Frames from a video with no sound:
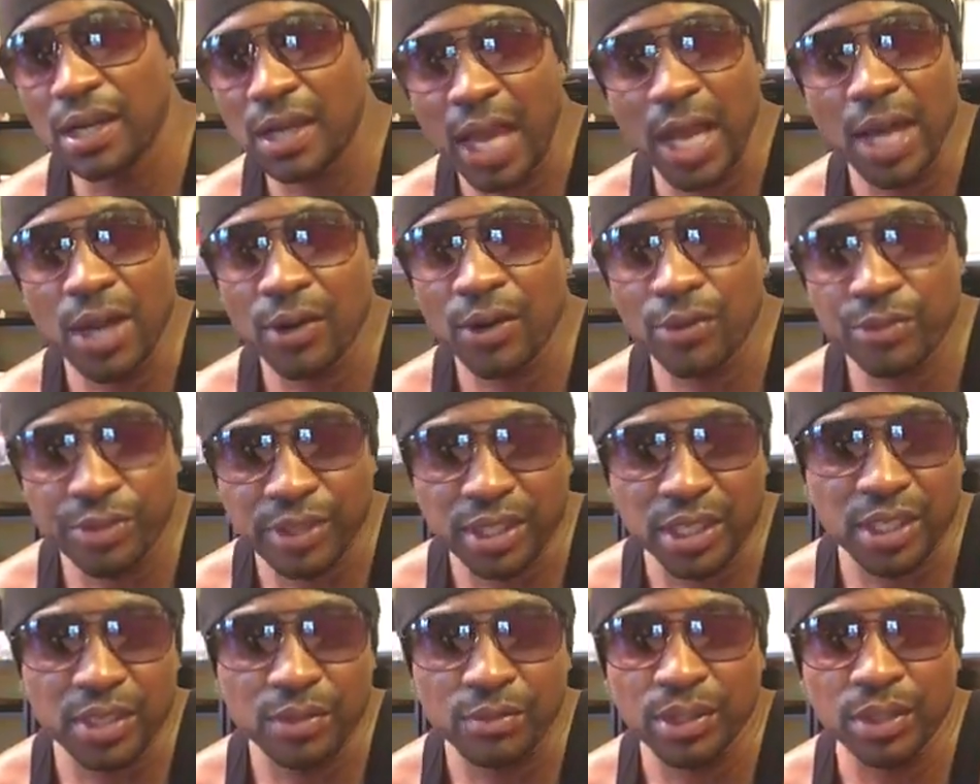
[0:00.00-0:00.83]
I don't
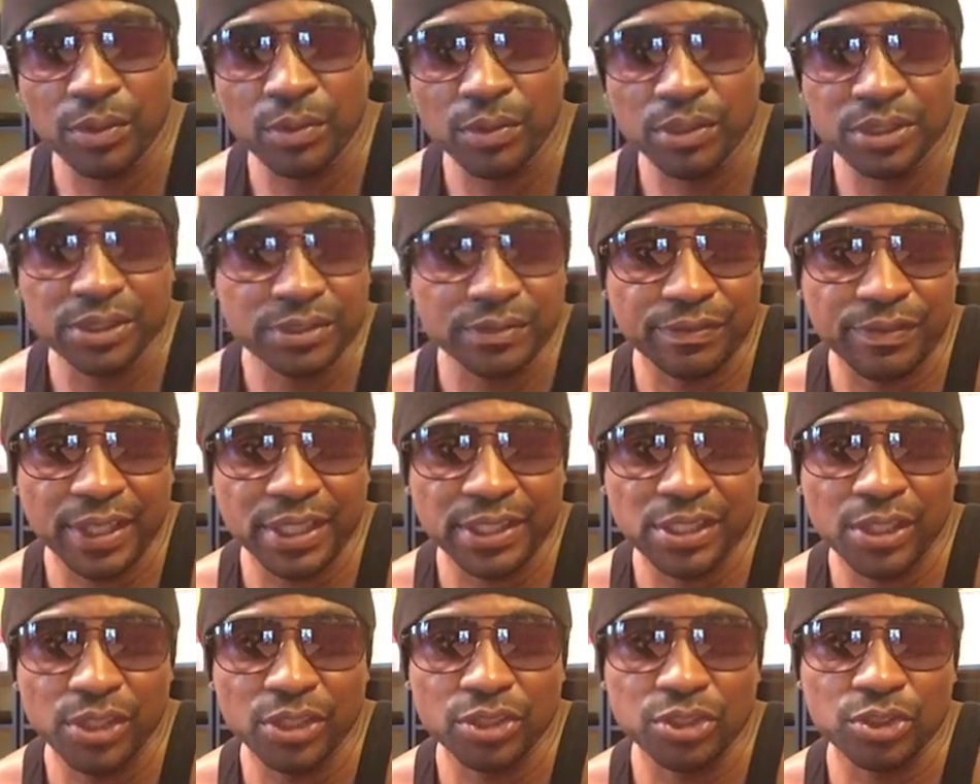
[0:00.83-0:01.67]
think he really wants to
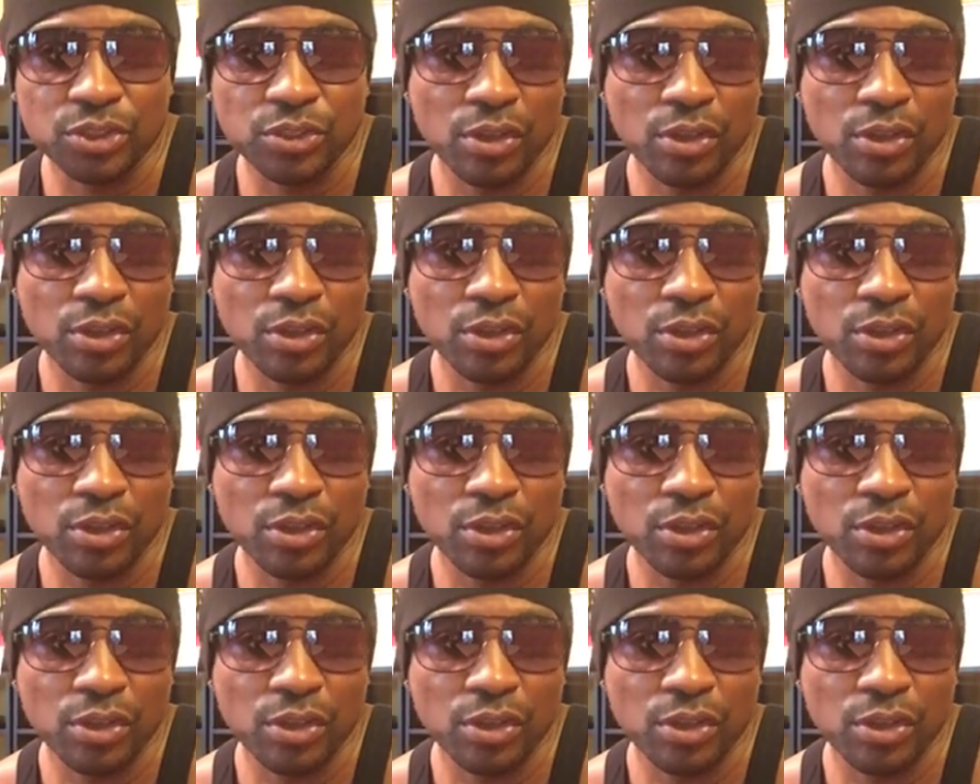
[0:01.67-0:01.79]
fight Terrence